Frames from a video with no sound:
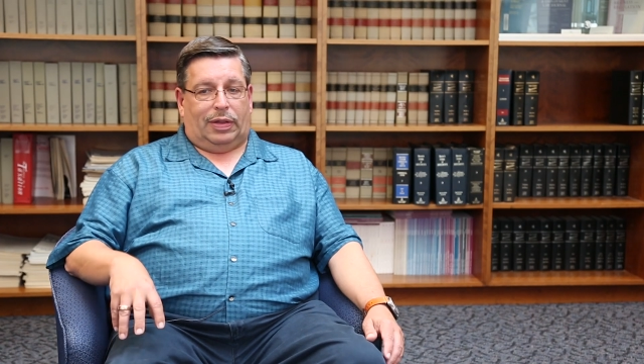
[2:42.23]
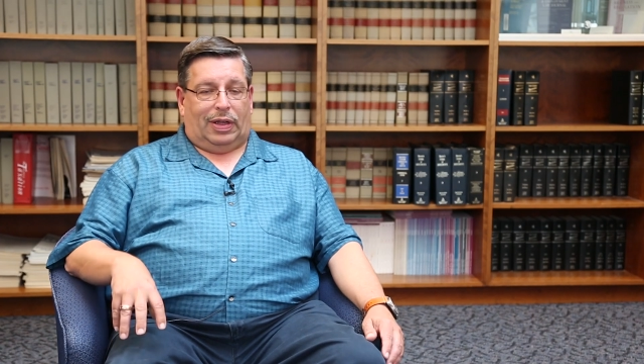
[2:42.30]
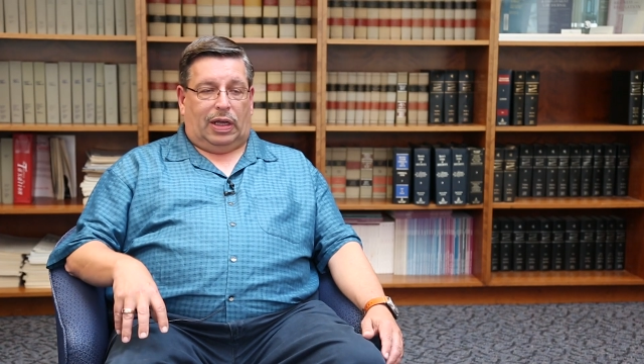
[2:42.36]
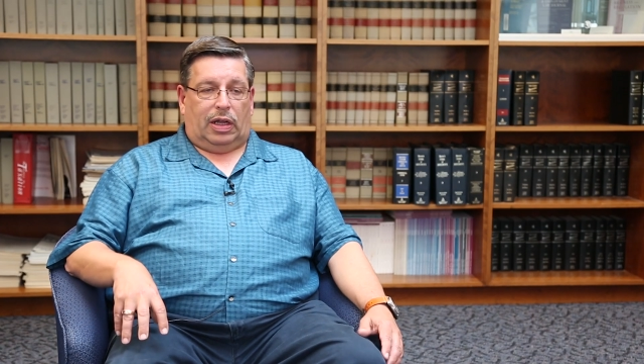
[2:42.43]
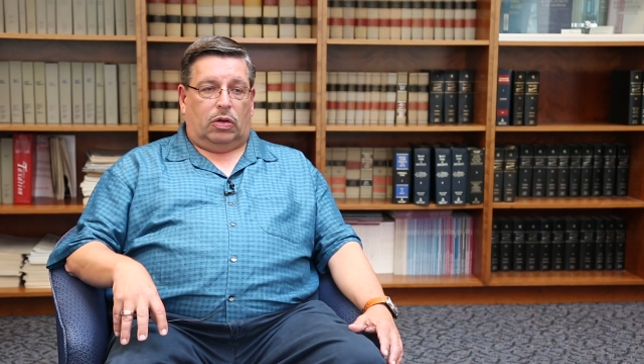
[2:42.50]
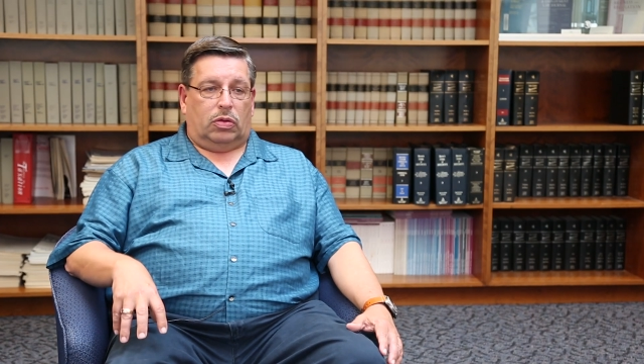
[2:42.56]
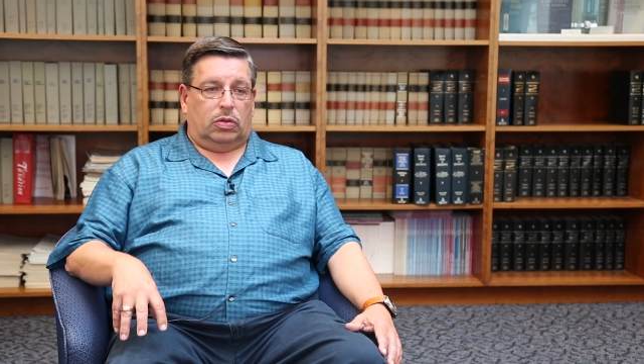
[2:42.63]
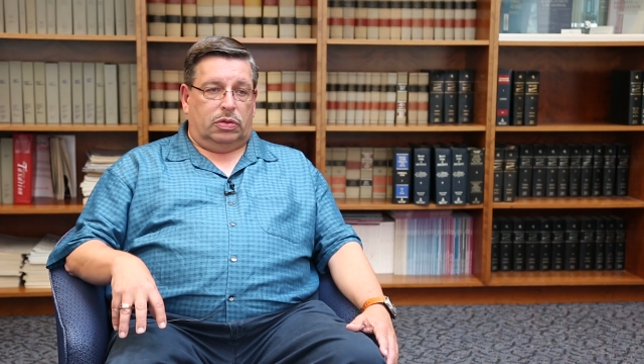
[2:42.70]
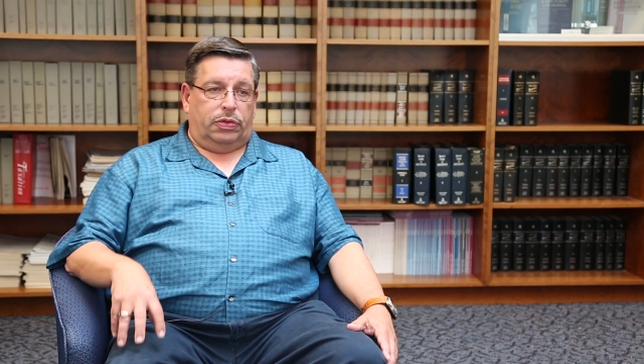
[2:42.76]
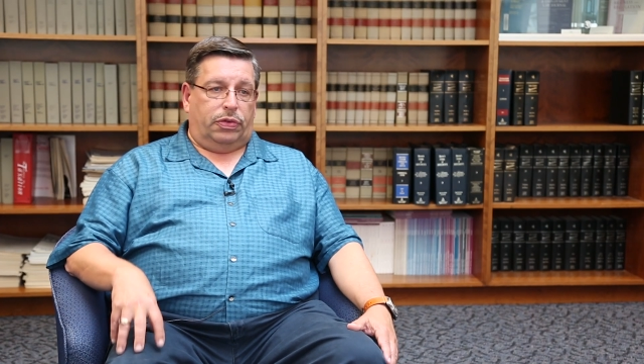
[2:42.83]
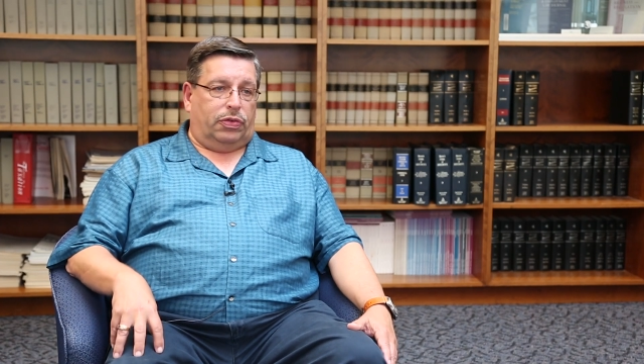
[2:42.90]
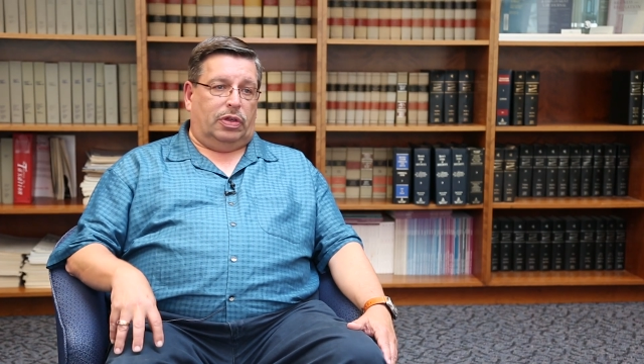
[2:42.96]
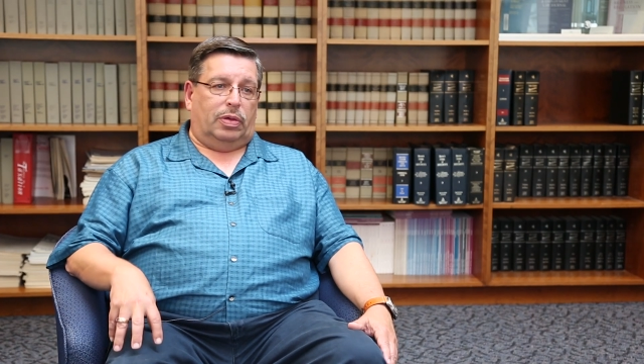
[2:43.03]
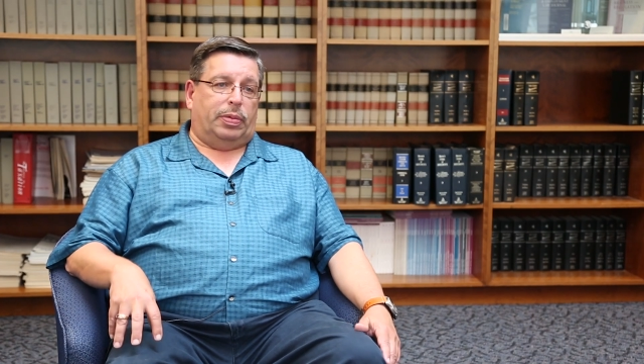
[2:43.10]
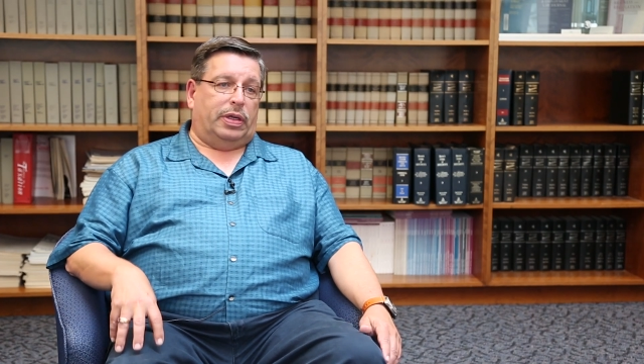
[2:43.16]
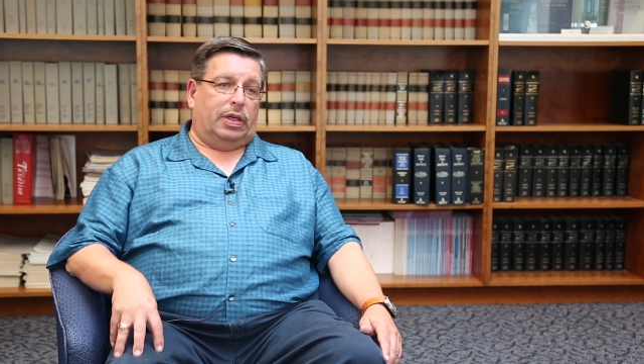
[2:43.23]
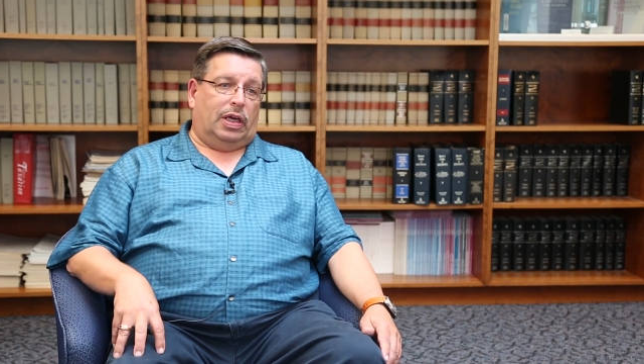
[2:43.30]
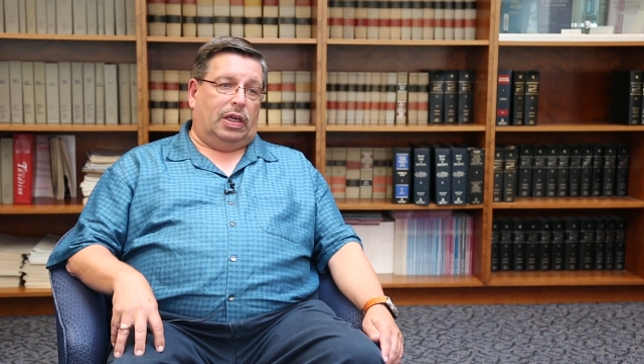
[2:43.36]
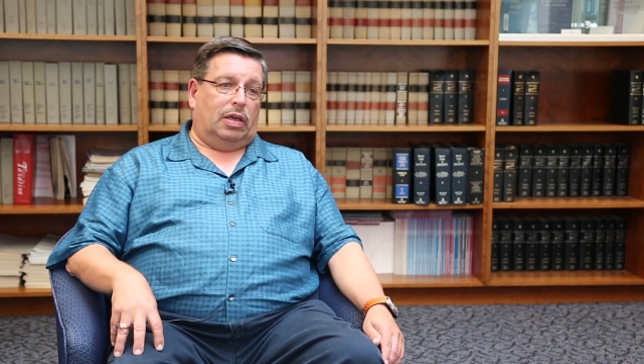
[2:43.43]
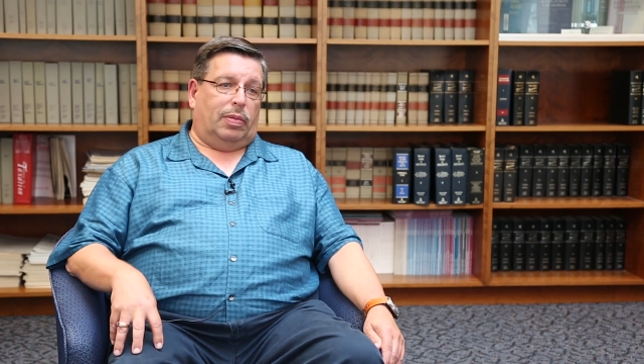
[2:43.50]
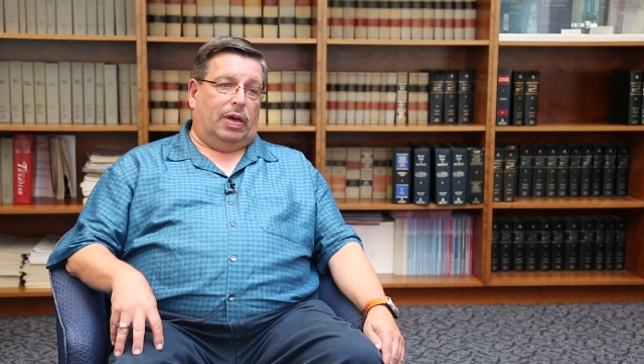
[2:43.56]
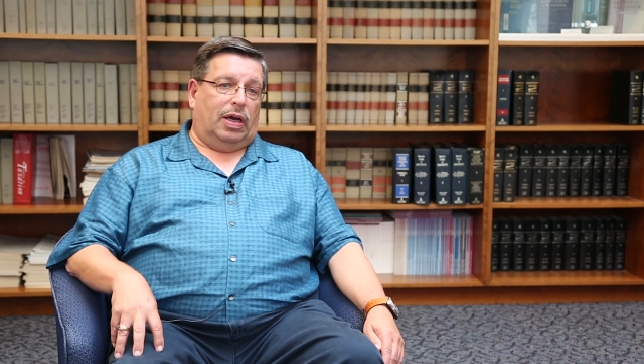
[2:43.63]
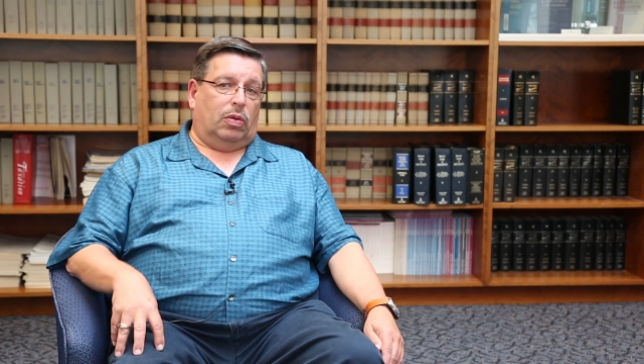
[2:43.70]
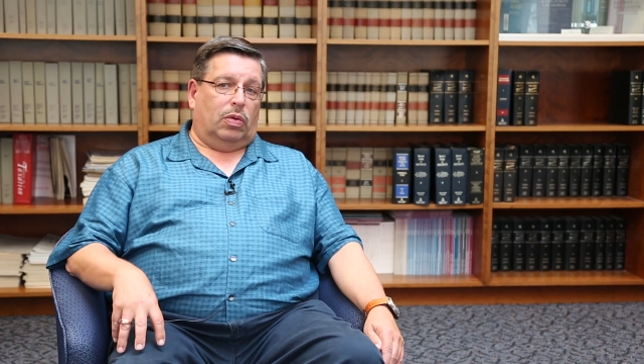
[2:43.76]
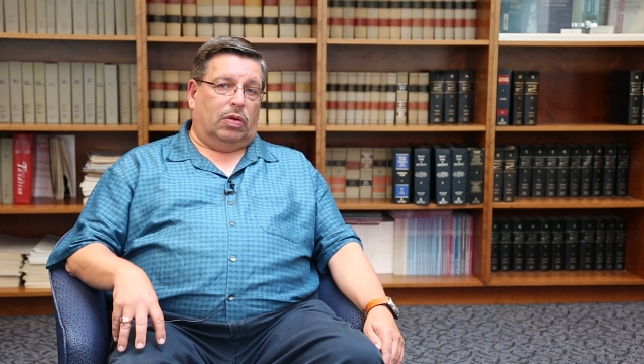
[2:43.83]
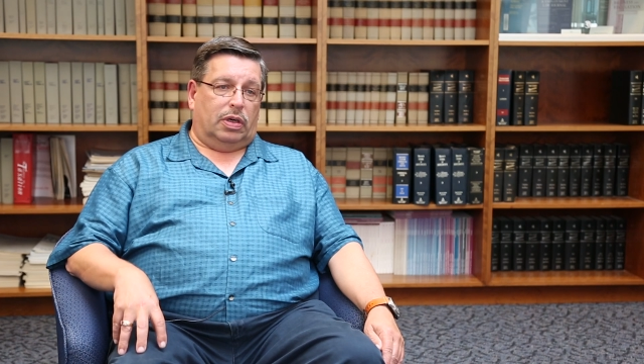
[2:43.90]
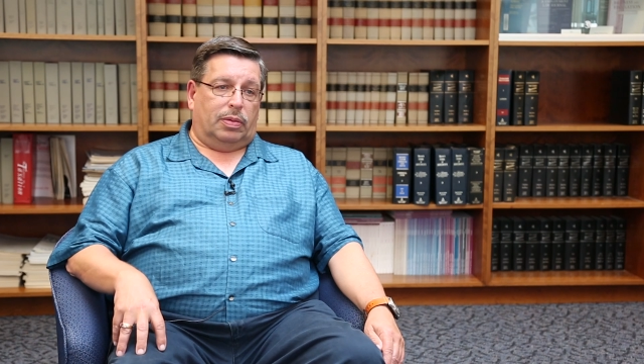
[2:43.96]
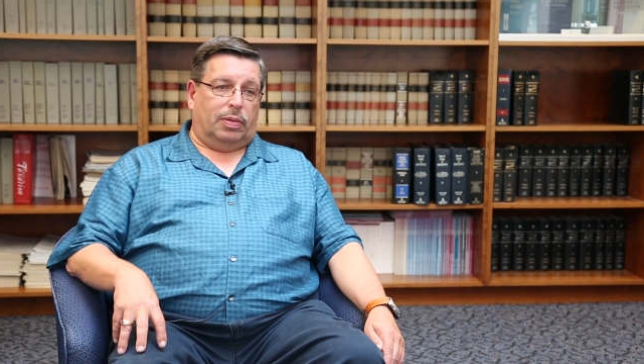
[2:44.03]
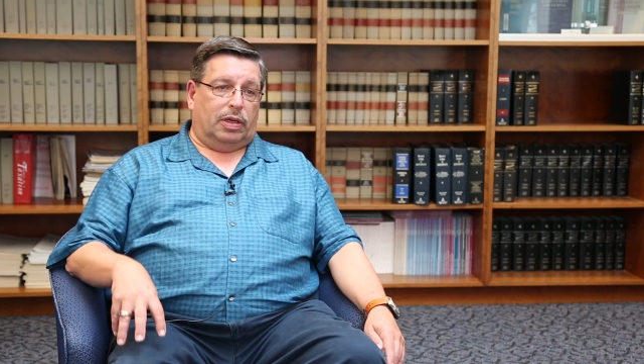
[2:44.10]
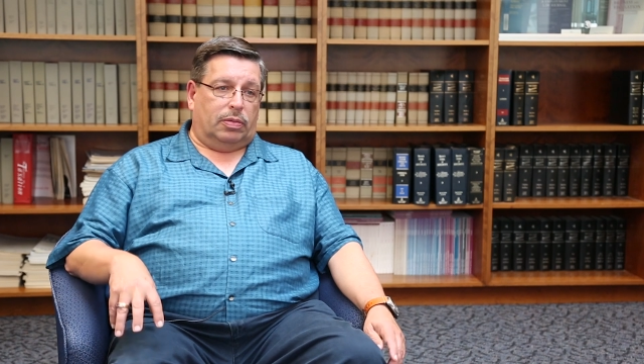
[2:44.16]
that I don't lose sleep at night about
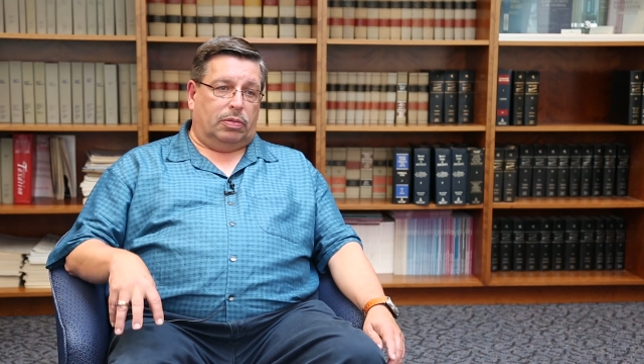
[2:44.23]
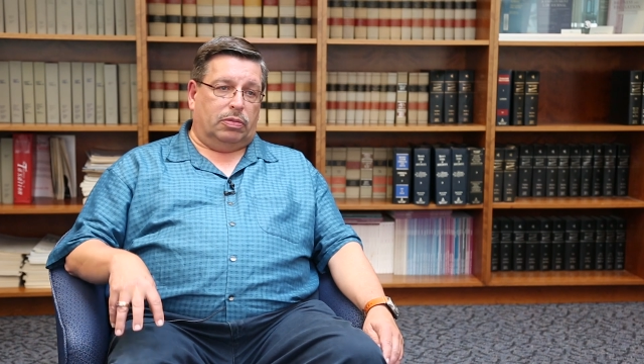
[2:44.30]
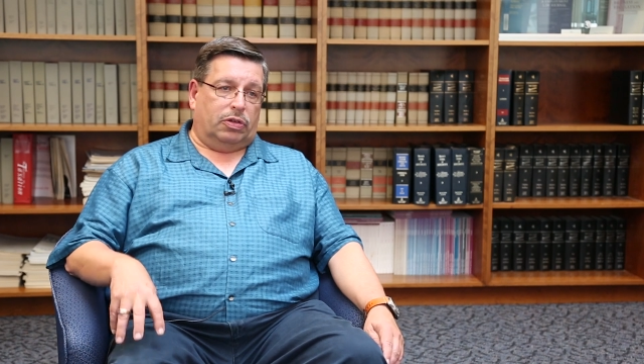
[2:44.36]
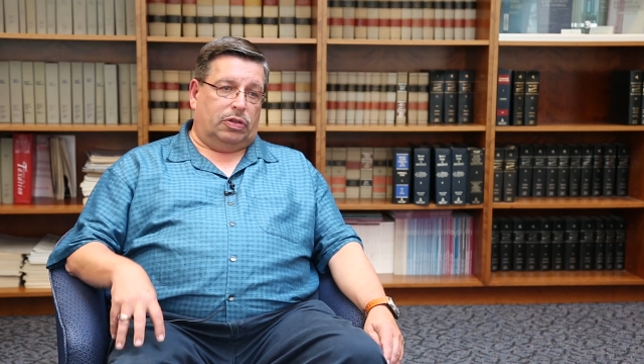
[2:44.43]
worrying about